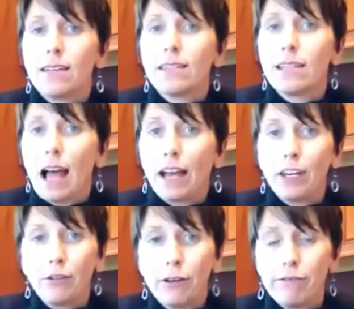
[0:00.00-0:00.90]
Stock
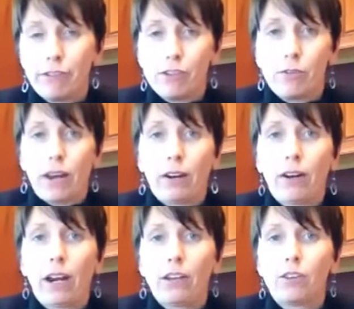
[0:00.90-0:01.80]
your
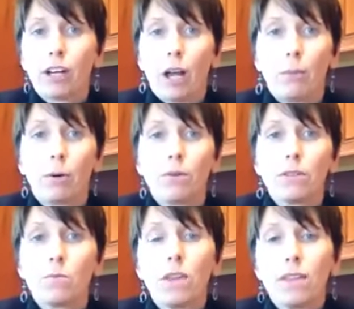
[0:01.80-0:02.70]
refrigerator and your
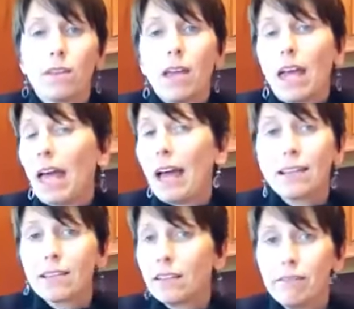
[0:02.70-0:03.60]
cupboards with
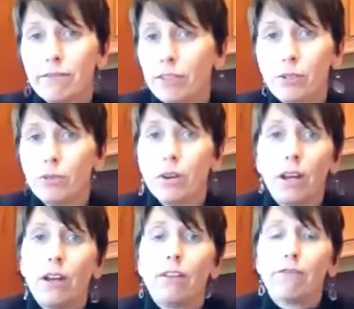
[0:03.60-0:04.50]
excellent food,
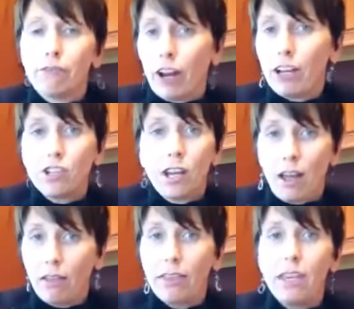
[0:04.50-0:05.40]
fresh,
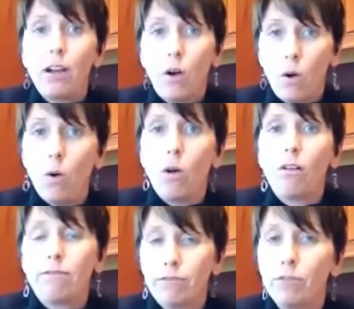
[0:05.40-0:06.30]
healthy,
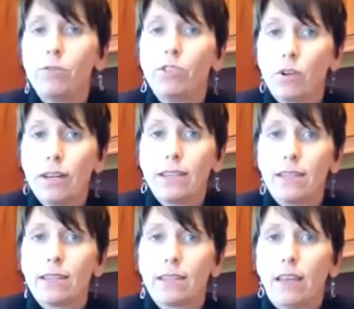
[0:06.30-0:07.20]
whole food
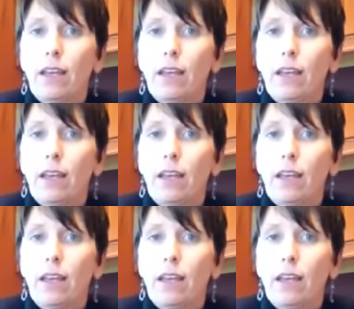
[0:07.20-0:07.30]
choices.